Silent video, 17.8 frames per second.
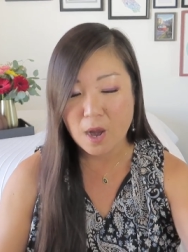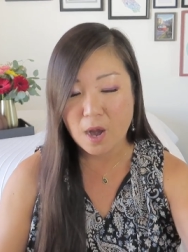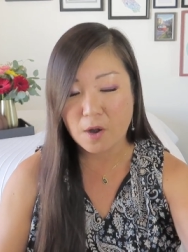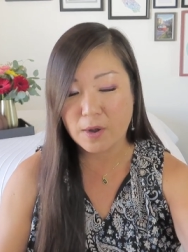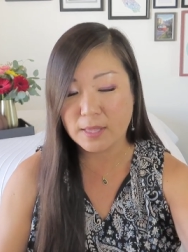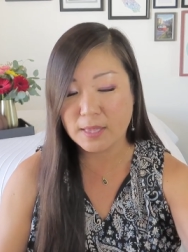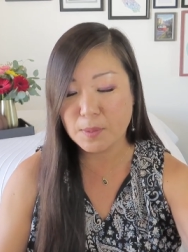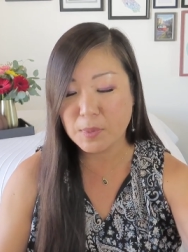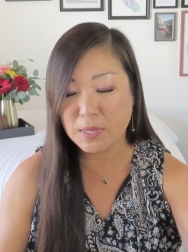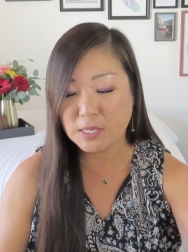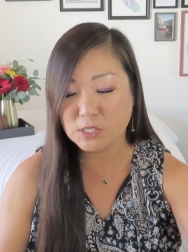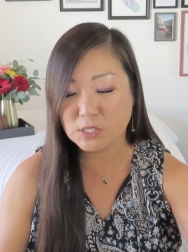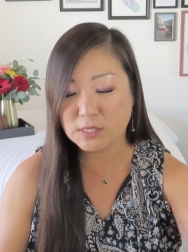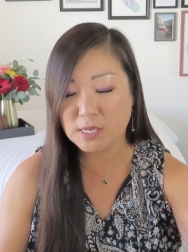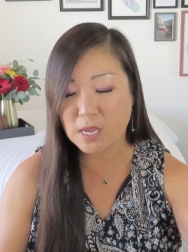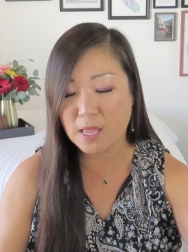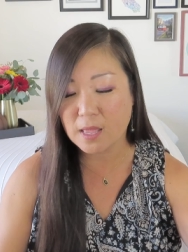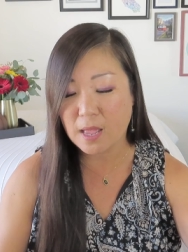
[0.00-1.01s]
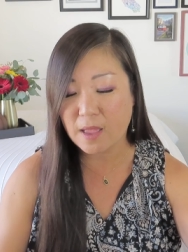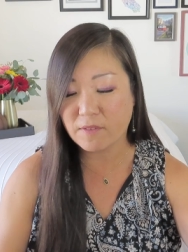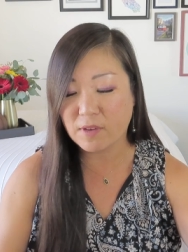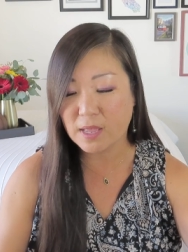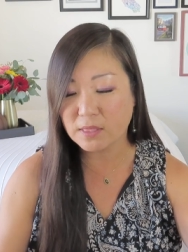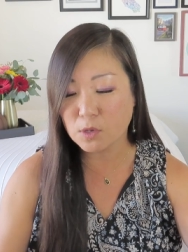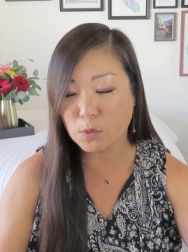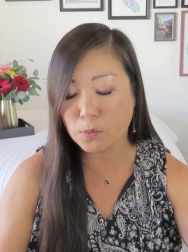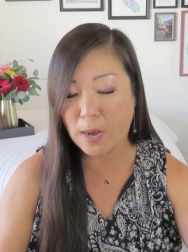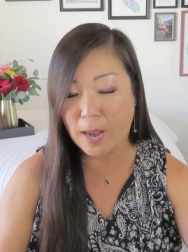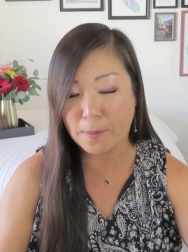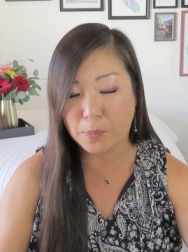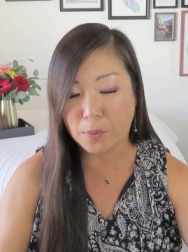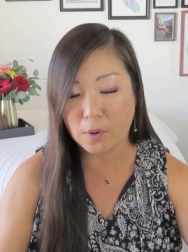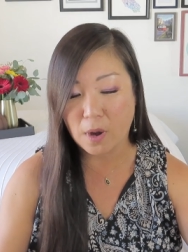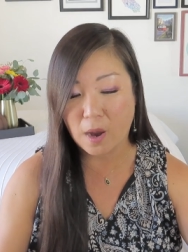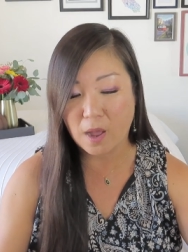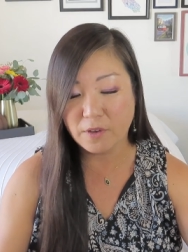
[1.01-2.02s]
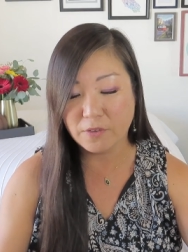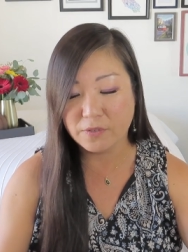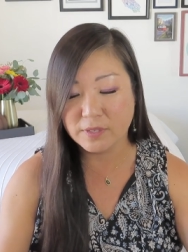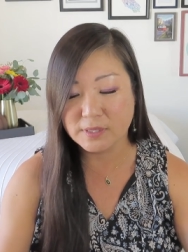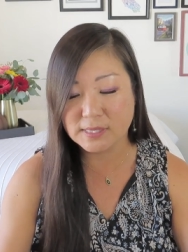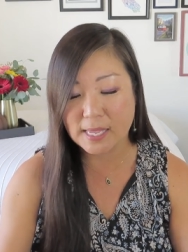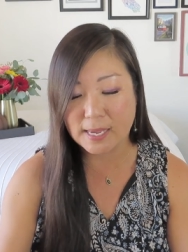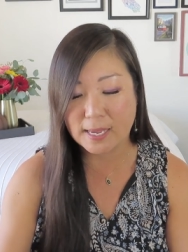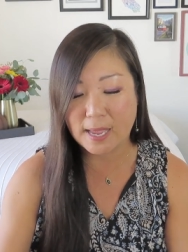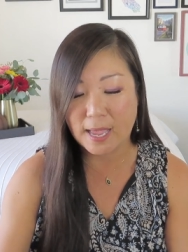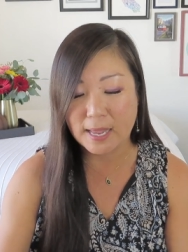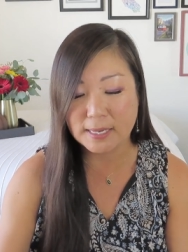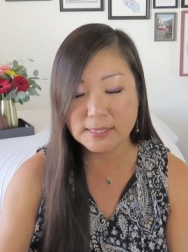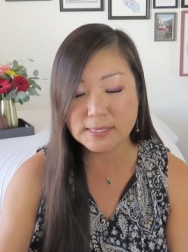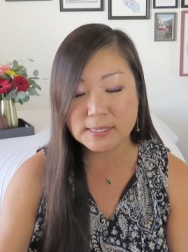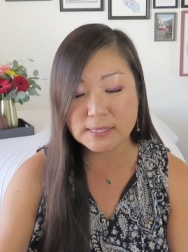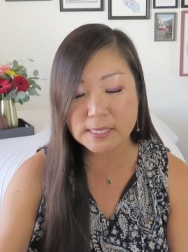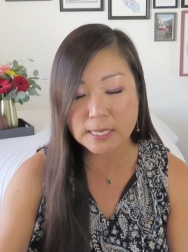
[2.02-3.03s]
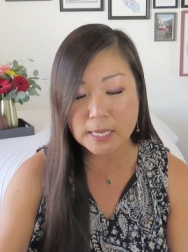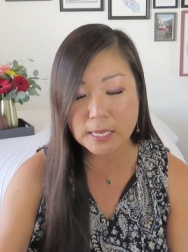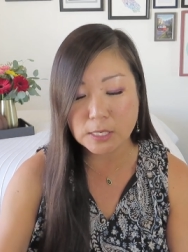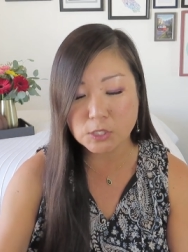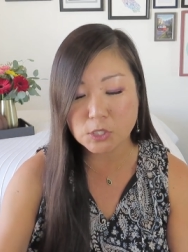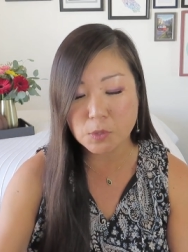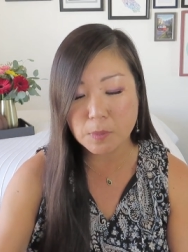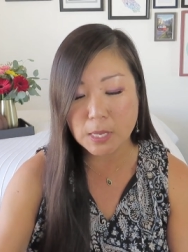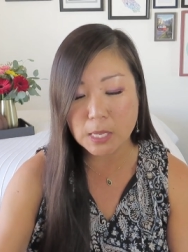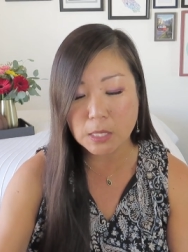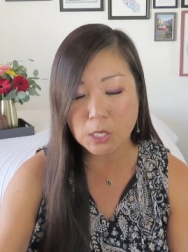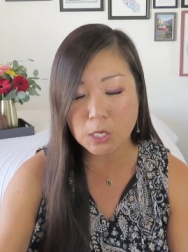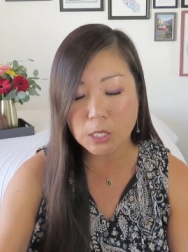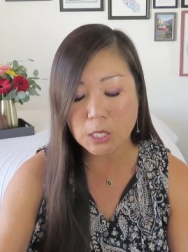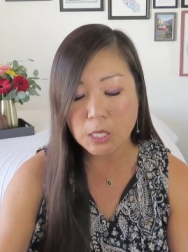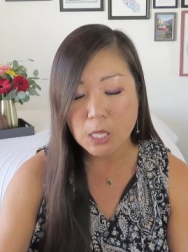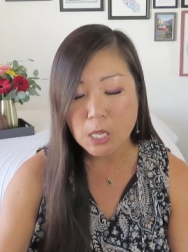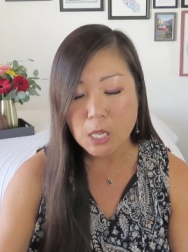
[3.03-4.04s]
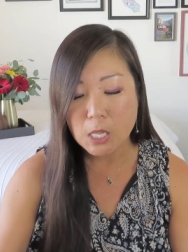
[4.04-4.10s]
All right, let me just got, I've got the wrapper off. It's like kind of sticking to me, a little,